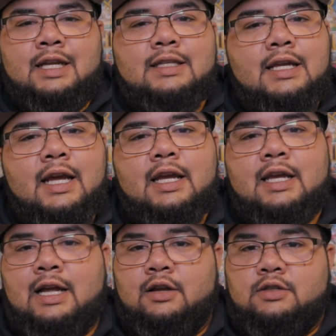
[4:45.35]

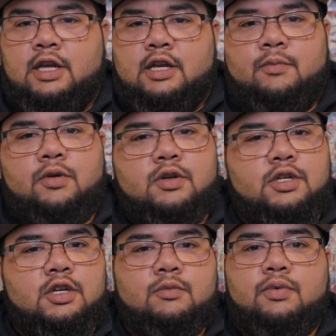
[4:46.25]
intake and outtake, a
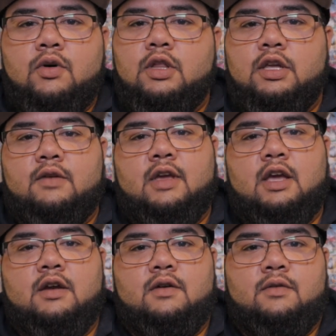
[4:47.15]
pushing and pulling of
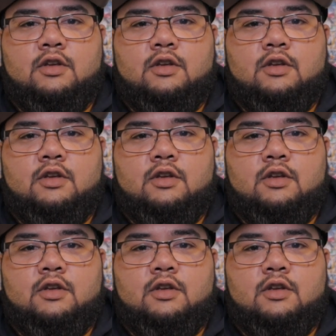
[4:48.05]
air,